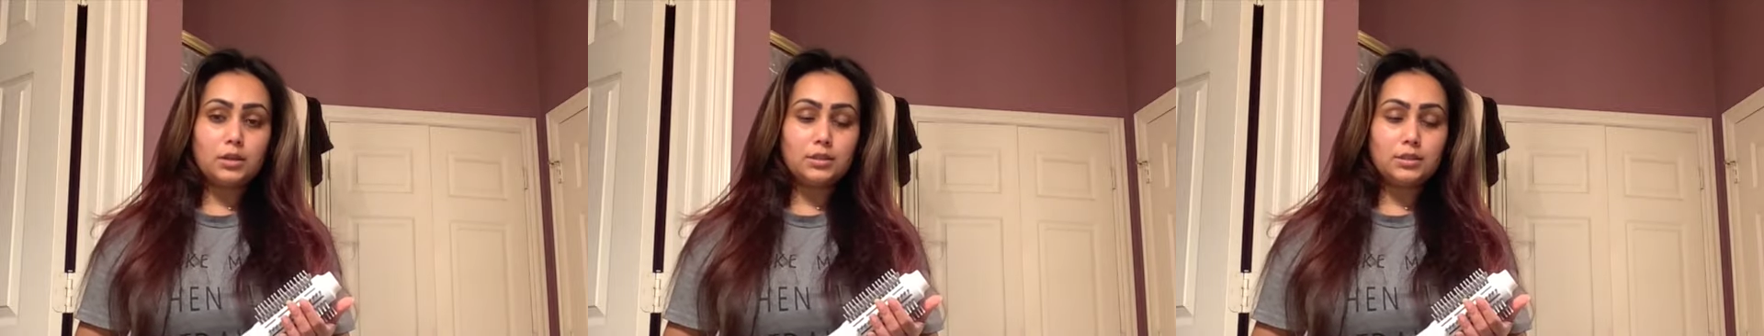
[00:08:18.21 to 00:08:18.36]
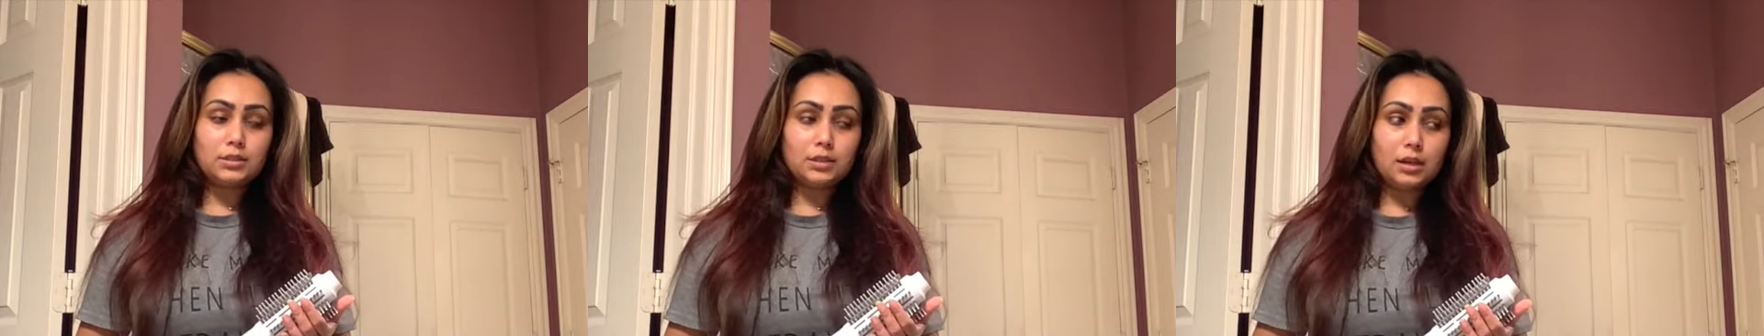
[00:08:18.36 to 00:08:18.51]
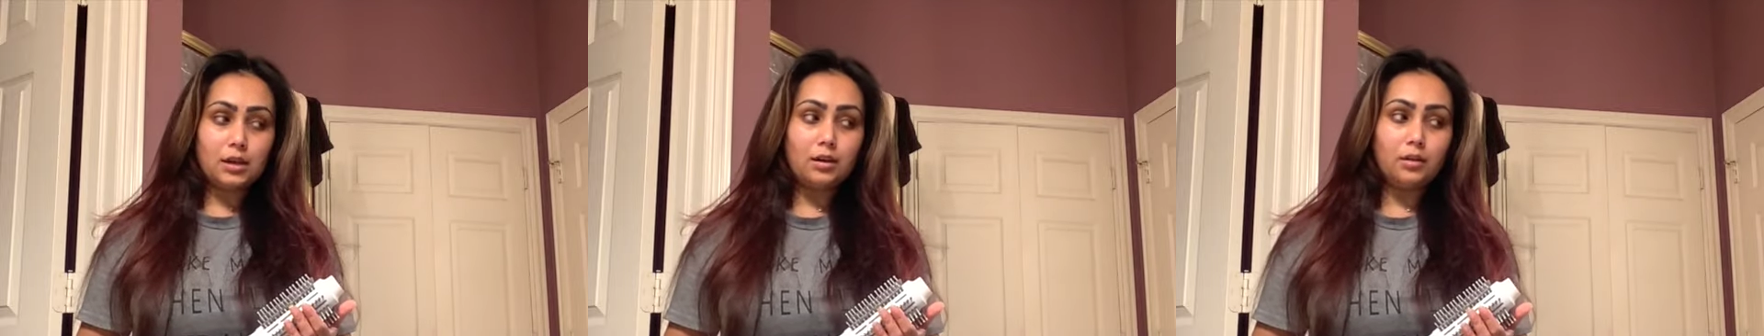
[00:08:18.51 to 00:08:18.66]

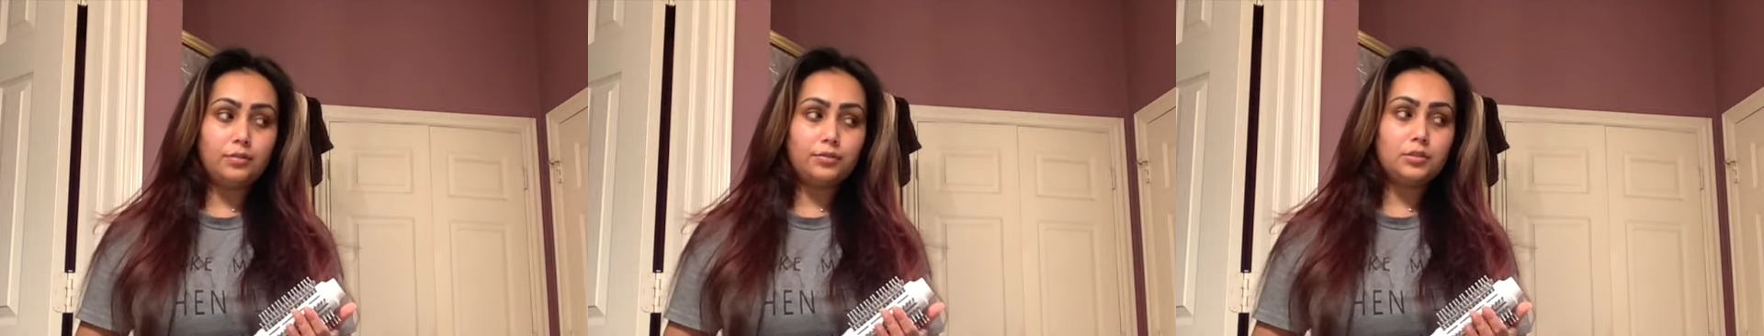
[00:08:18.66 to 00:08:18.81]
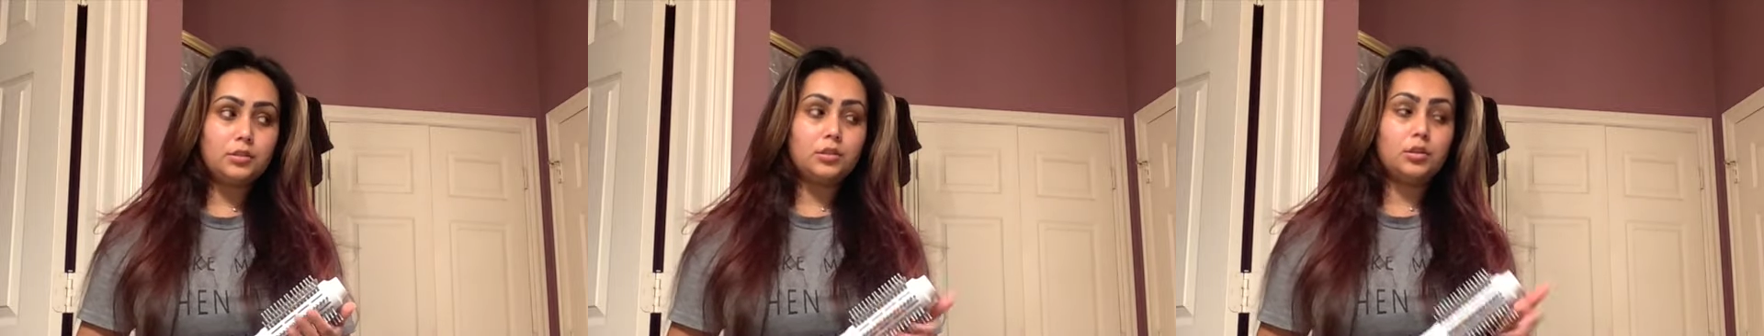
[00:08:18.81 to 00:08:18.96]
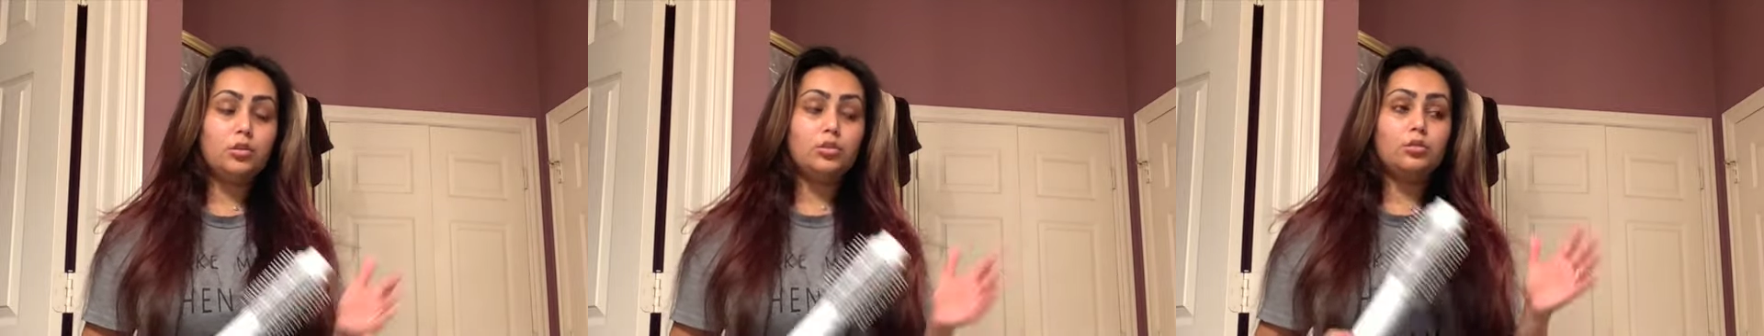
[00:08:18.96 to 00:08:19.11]
stuffs,